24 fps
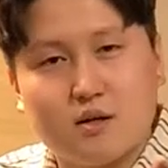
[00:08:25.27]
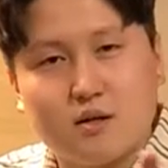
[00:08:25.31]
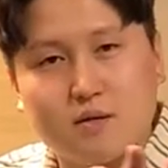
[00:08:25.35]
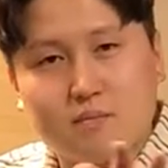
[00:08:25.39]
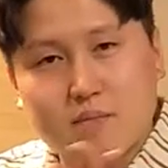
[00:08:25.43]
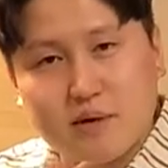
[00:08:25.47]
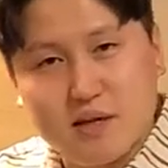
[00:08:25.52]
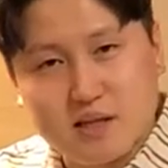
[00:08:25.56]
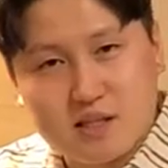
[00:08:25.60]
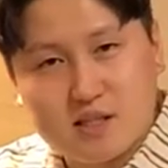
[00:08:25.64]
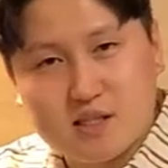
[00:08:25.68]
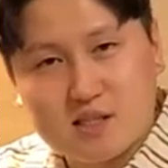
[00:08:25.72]

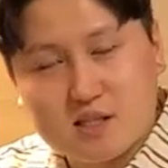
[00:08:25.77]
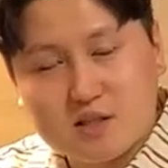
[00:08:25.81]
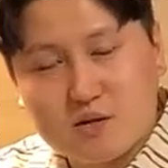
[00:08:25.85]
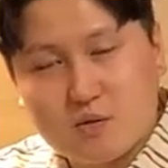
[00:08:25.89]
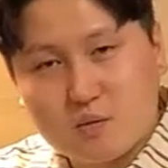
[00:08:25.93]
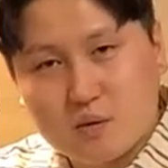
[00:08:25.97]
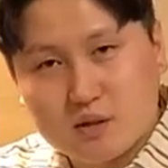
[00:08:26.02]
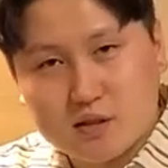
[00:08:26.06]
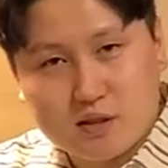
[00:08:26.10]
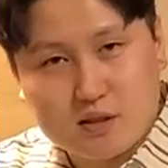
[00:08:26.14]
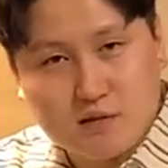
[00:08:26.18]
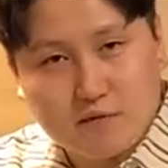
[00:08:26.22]
mixed
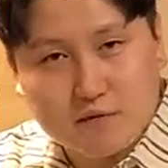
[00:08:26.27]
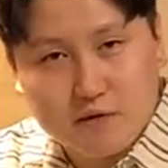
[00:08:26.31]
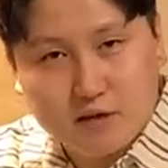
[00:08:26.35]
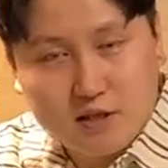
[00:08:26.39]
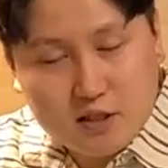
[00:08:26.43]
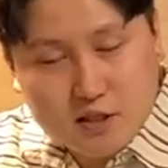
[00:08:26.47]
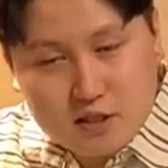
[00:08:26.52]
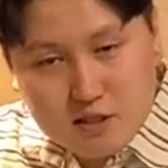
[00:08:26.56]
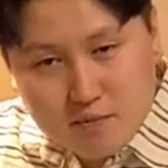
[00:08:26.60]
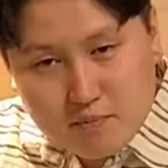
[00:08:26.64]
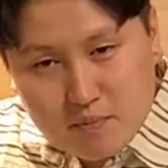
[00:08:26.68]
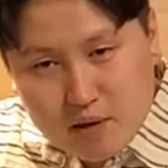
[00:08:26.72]
with
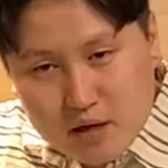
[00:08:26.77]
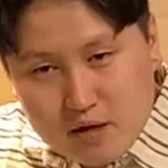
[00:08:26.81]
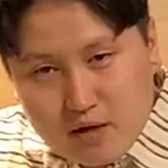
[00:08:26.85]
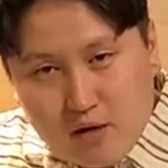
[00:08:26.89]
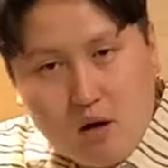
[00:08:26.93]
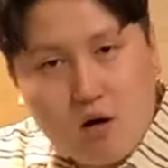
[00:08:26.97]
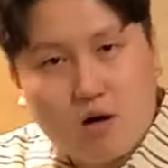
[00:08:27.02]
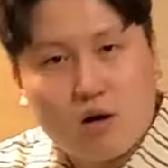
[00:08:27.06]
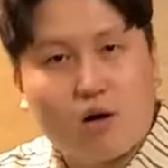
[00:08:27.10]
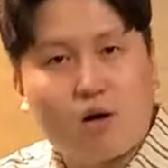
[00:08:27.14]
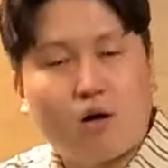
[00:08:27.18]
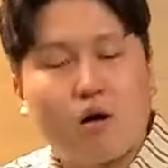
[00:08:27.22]
sufficient amount of
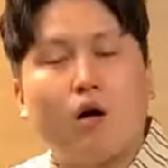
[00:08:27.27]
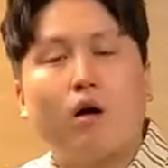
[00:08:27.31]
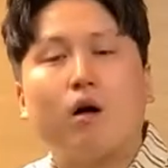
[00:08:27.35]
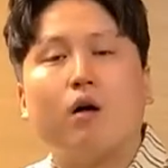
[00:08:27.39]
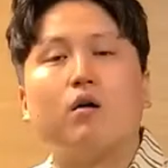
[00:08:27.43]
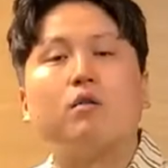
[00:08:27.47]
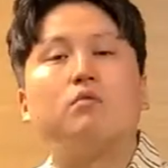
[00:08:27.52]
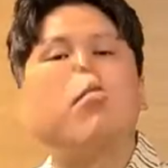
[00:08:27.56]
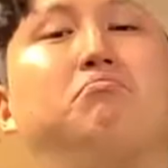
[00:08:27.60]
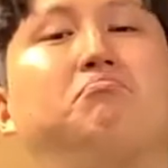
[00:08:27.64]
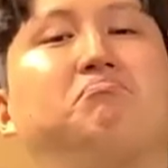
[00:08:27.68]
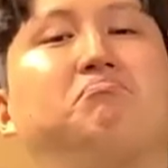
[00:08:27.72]
alcohol.